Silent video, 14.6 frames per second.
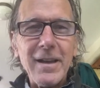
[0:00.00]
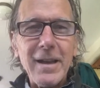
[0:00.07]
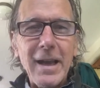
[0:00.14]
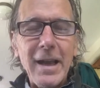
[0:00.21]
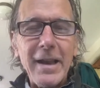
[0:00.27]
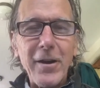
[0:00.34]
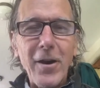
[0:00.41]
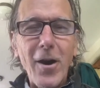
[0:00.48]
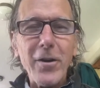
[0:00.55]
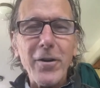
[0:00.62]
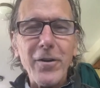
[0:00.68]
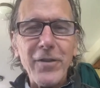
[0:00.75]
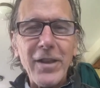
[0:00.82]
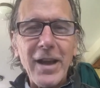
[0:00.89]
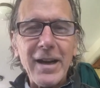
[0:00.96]
in honor
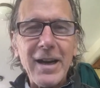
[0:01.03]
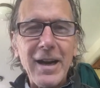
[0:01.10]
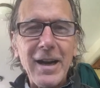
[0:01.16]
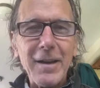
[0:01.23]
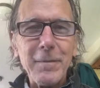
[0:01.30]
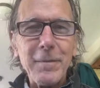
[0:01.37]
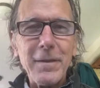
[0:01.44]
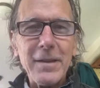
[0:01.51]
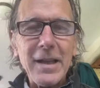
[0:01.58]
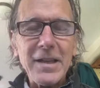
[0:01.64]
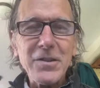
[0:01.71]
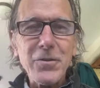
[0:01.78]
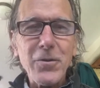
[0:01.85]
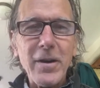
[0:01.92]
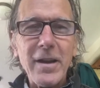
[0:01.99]
of that column, that
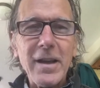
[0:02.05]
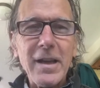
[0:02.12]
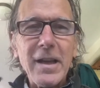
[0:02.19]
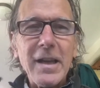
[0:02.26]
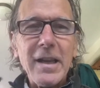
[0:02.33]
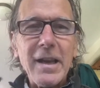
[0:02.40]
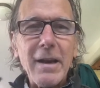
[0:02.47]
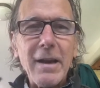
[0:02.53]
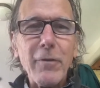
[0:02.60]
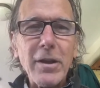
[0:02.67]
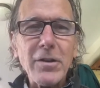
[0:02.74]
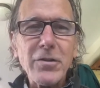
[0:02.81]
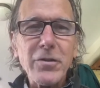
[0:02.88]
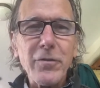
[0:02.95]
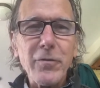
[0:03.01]
story, in every
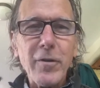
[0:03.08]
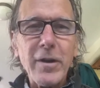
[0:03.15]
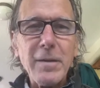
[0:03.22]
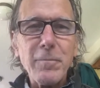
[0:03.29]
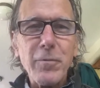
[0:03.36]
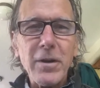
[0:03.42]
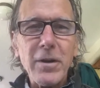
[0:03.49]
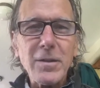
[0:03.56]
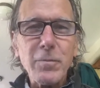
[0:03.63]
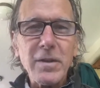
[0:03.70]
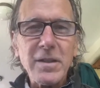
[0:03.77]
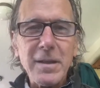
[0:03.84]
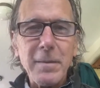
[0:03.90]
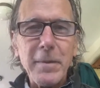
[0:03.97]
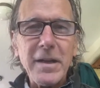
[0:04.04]
issue of GreenPrints, where
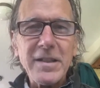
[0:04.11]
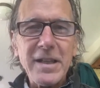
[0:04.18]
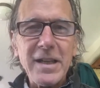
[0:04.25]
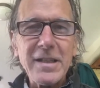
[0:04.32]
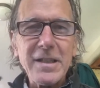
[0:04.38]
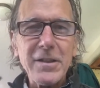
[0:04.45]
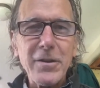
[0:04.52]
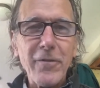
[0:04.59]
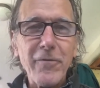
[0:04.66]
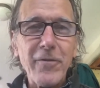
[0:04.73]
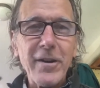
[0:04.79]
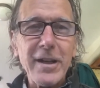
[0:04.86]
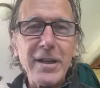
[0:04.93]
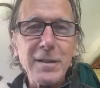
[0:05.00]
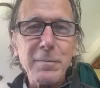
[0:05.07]
somebody sends in their
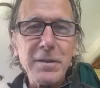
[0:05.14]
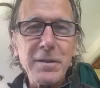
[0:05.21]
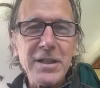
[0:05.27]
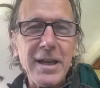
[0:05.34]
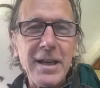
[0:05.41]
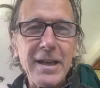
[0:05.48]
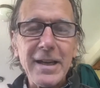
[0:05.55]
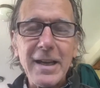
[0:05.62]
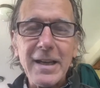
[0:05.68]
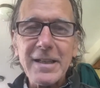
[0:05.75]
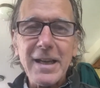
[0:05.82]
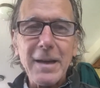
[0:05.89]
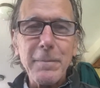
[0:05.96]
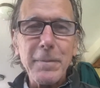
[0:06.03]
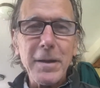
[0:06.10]
funniest mistake and I
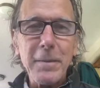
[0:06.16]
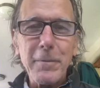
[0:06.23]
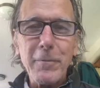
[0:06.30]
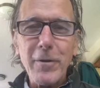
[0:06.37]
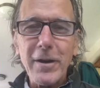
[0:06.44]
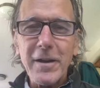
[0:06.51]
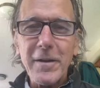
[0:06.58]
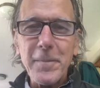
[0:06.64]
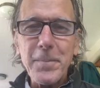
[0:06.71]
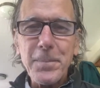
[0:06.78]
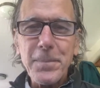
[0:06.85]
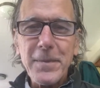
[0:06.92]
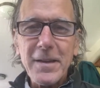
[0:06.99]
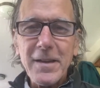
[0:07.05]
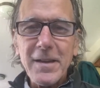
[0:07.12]
type it up and run it.
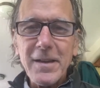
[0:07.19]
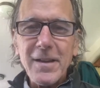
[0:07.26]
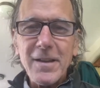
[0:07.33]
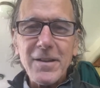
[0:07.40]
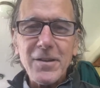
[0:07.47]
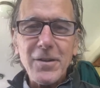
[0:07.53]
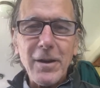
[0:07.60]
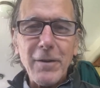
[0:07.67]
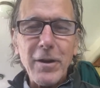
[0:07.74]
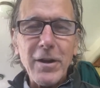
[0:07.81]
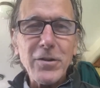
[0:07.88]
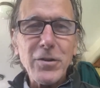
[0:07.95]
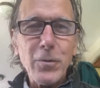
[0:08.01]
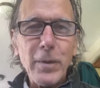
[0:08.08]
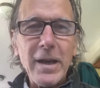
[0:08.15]
So every
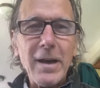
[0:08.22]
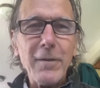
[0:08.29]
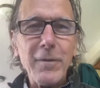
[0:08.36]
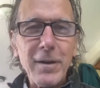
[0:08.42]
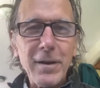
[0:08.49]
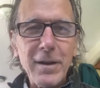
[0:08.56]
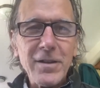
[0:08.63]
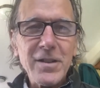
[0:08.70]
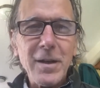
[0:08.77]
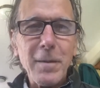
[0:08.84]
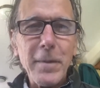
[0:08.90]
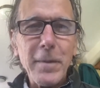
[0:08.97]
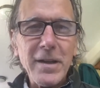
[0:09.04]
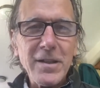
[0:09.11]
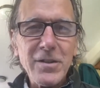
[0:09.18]
issue we have
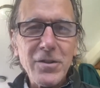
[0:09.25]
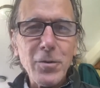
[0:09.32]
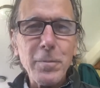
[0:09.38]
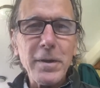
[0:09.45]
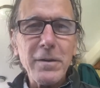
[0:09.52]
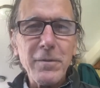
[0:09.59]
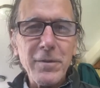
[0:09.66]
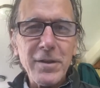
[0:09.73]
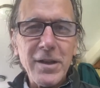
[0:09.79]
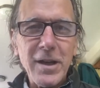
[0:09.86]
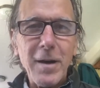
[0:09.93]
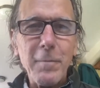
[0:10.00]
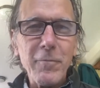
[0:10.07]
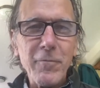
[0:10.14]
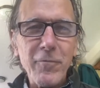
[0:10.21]
somebody's stupid,
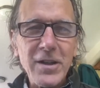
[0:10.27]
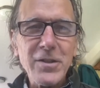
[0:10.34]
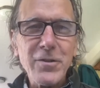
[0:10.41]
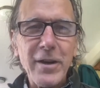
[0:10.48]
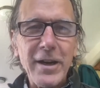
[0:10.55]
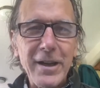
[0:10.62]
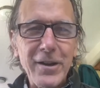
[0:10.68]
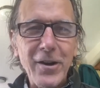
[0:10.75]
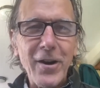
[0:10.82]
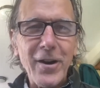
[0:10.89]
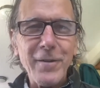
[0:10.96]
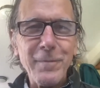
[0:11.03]
dumb, frustrating garden